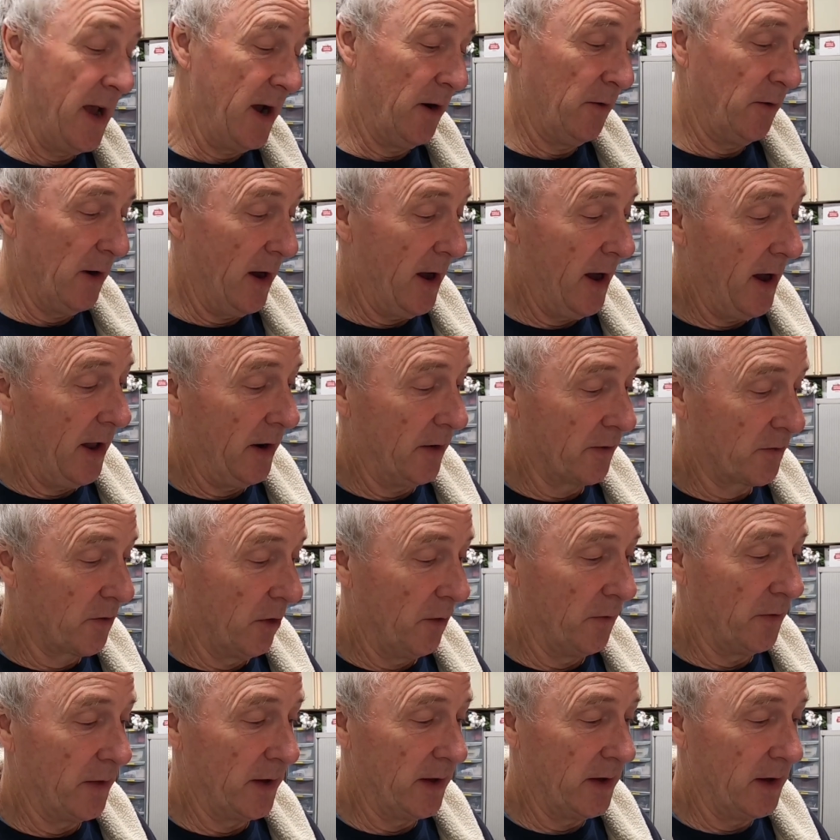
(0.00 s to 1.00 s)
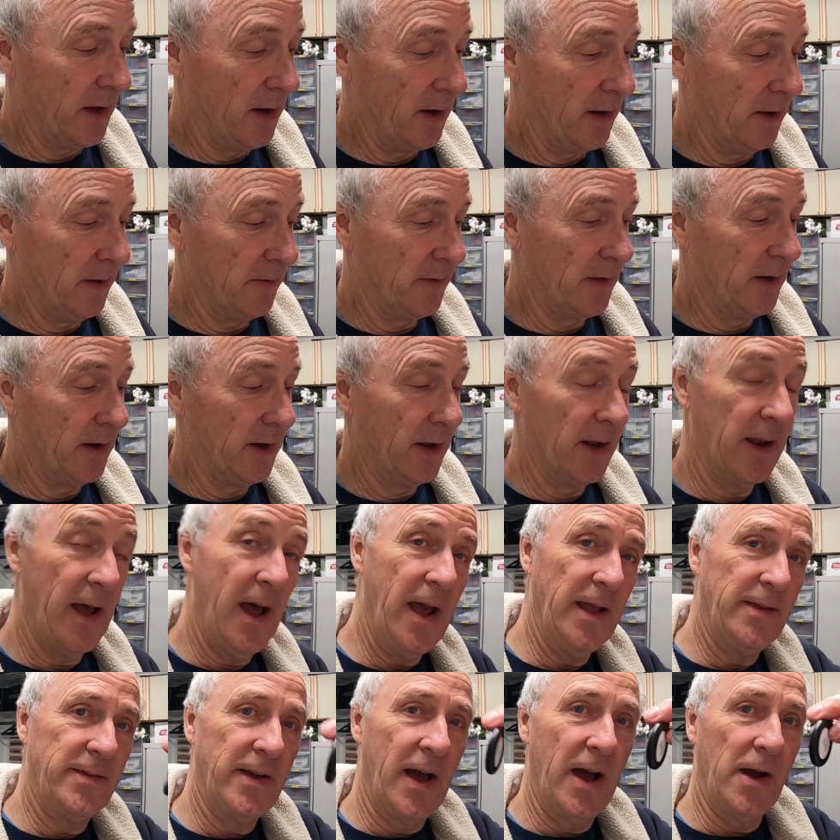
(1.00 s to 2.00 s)
now, and I've got the little
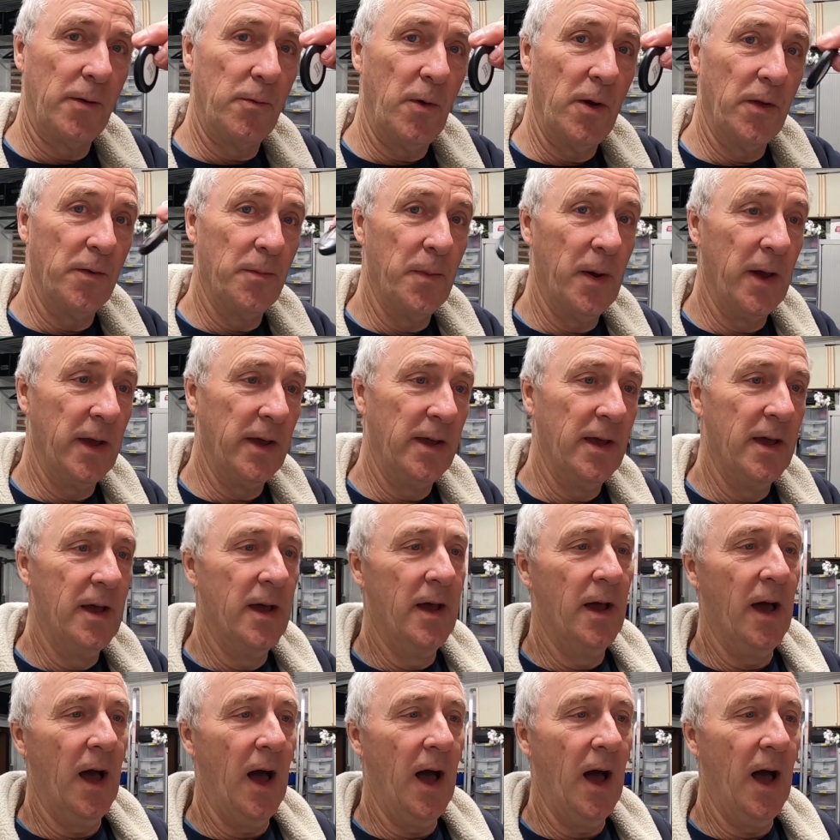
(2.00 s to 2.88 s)
AirTag with me.